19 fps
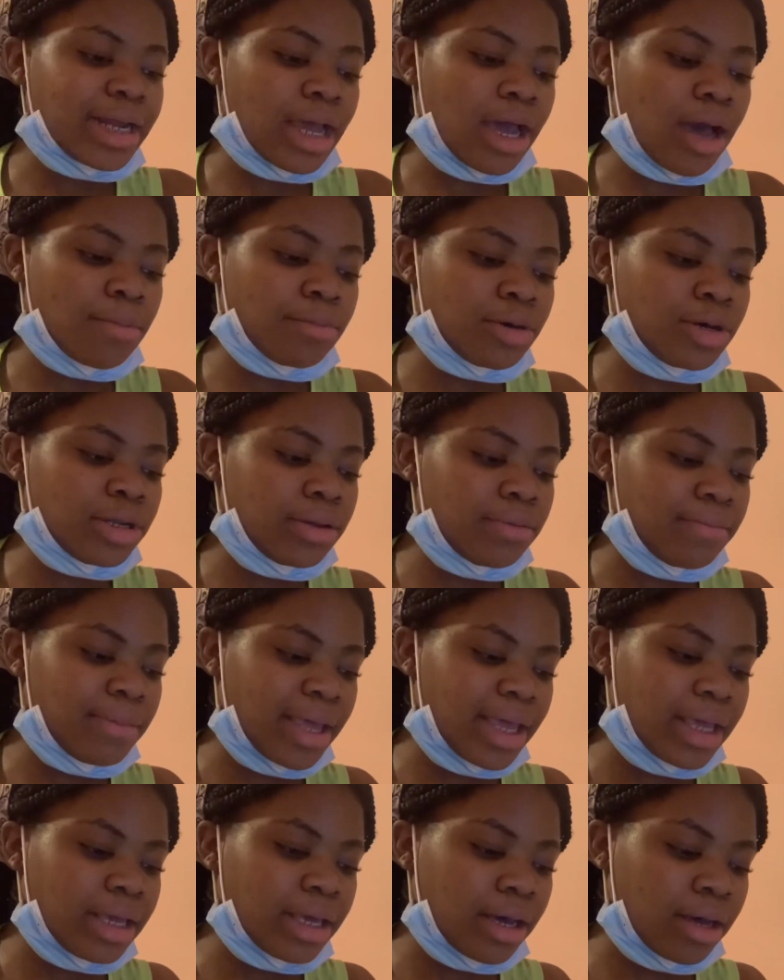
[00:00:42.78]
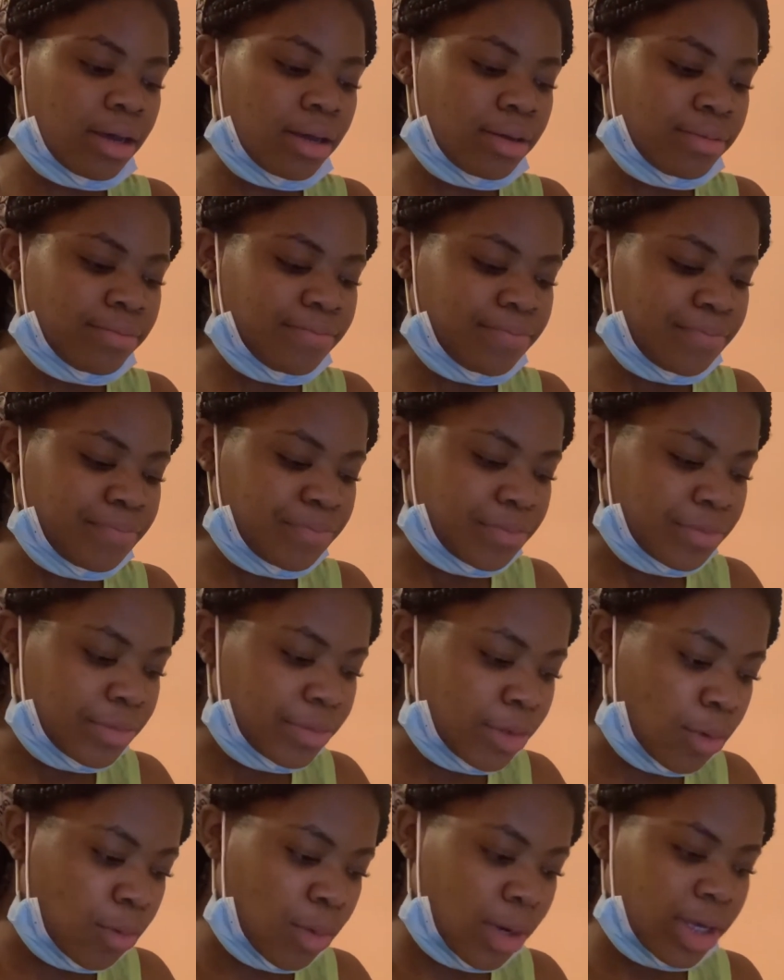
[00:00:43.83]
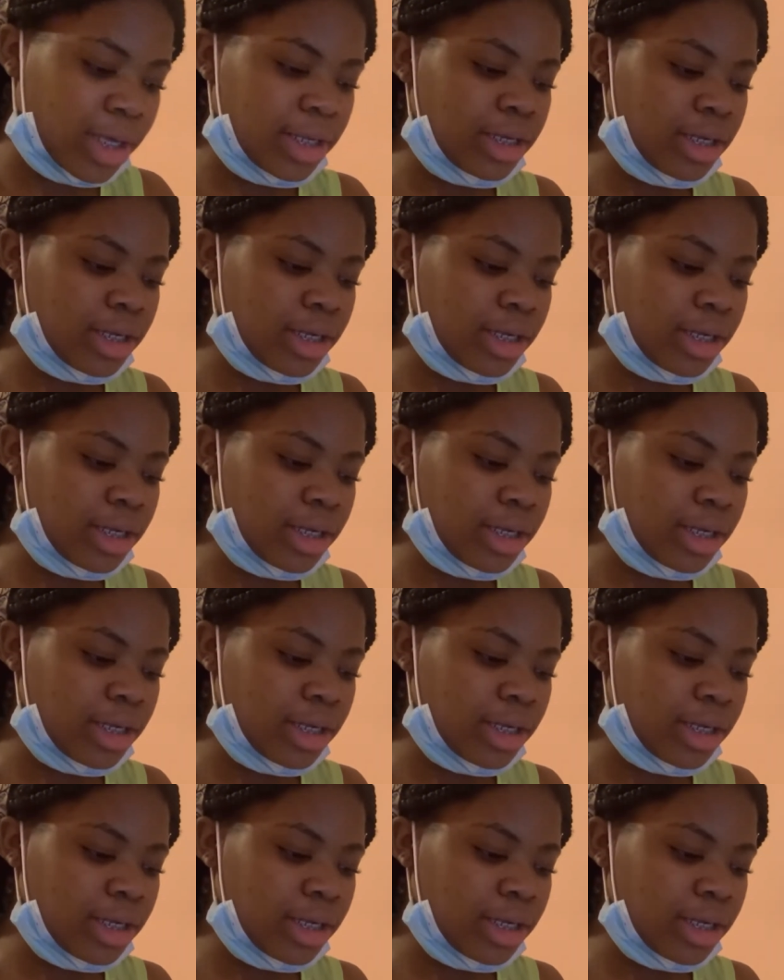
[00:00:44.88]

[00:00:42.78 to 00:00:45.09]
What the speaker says: I'm gonna make one.